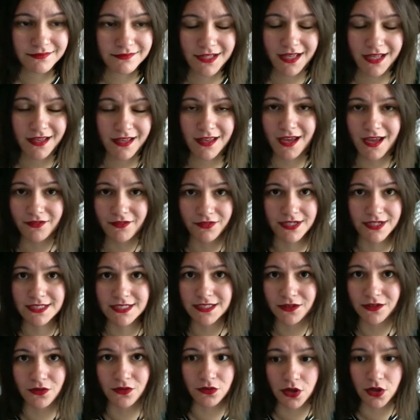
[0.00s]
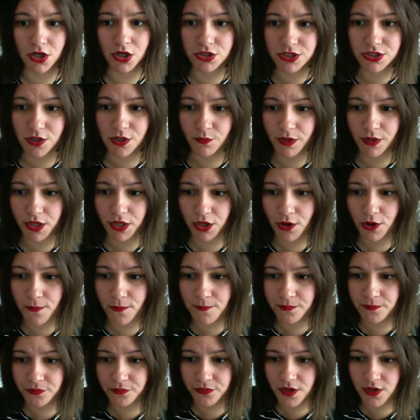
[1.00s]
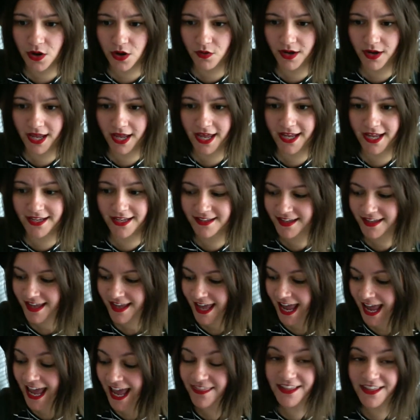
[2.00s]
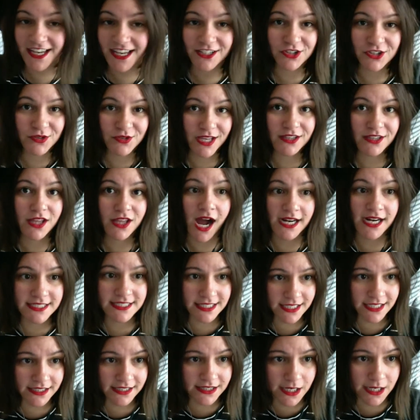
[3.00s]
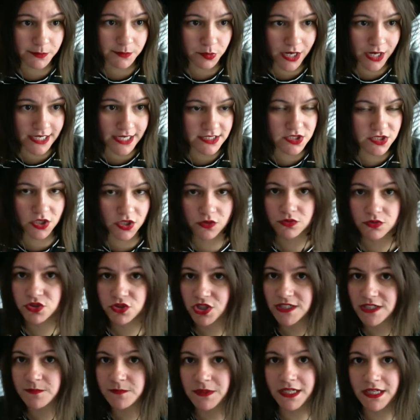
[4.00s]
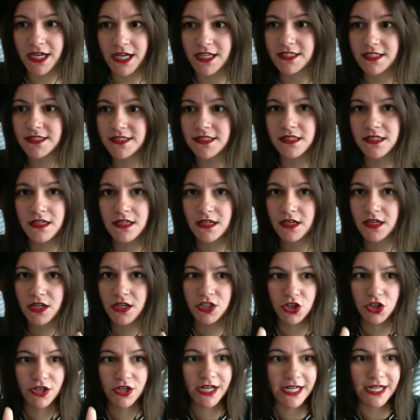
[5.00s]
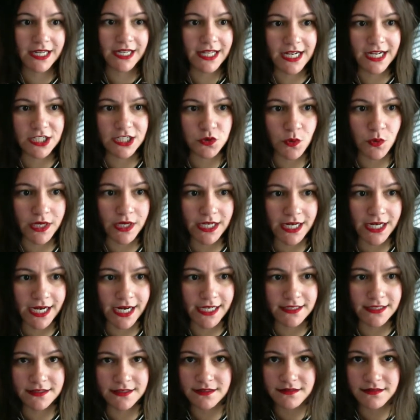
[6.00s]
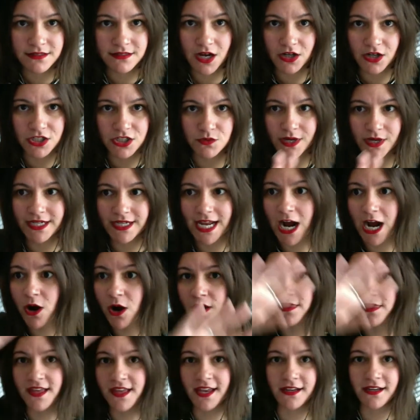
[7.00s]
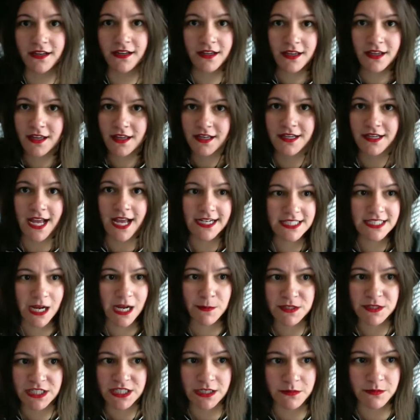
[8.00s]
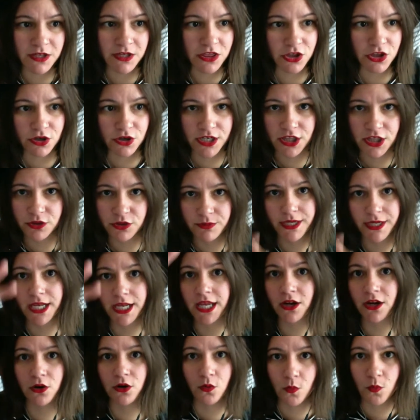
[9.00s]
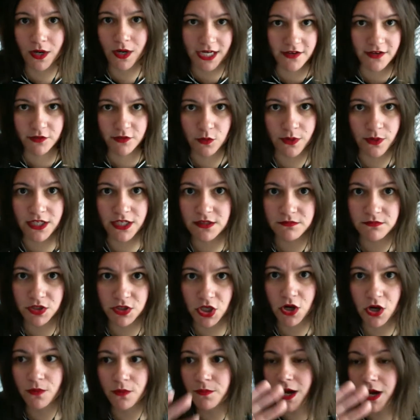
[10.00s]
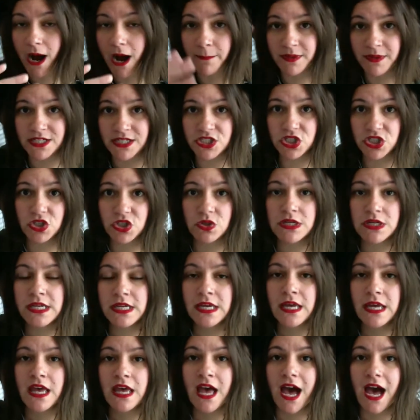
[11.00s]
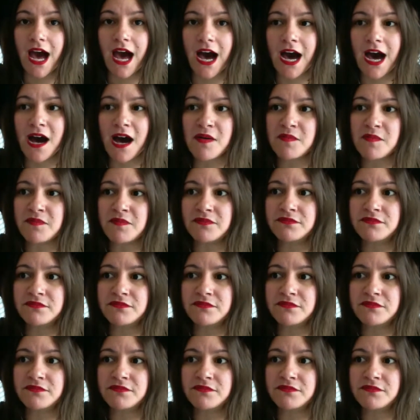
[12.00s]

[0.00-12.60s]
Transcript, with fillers: every single launch that we do okay and then you get locked in at that price so just because you're getting in at $29 right now and then next time it's going to be 33 or whatever we you know up it to um